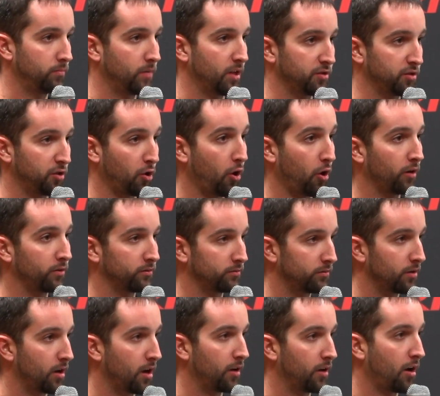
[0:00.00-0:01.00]
a star
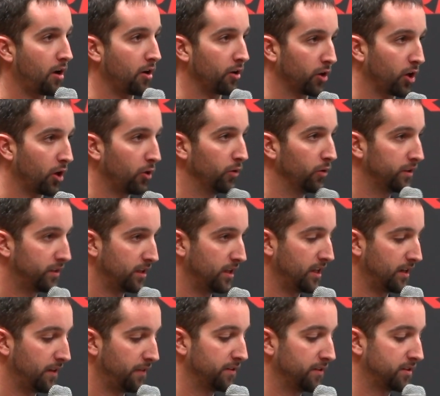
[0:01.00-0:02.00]
our, our goal at the
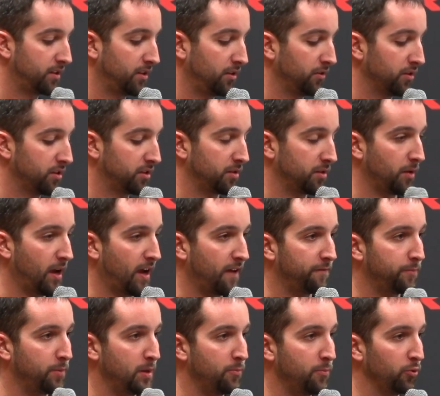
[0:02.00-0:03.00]
end of this deal is to
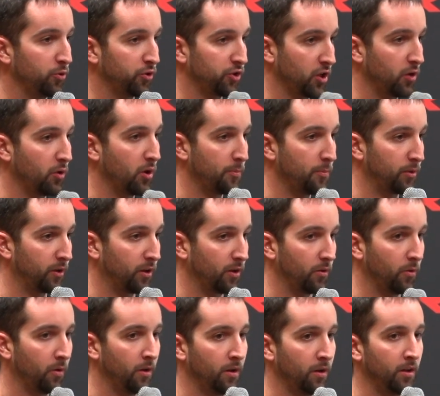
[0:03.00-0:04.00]
have people show up and
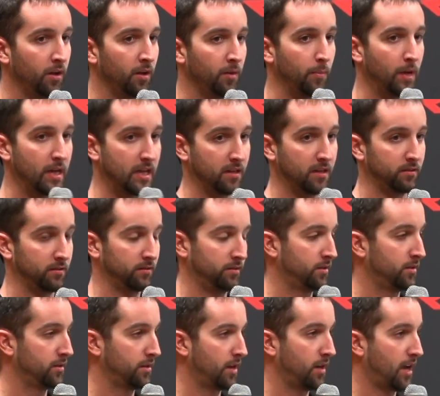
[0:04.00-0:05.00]
go, man,
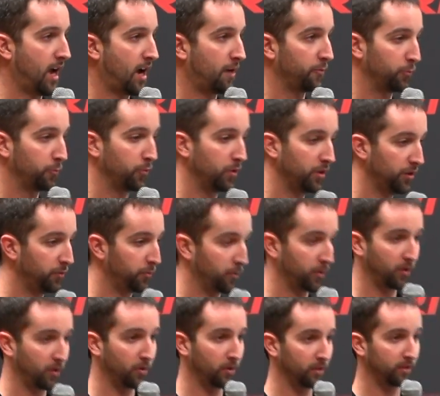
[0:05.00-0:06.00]
I really want to go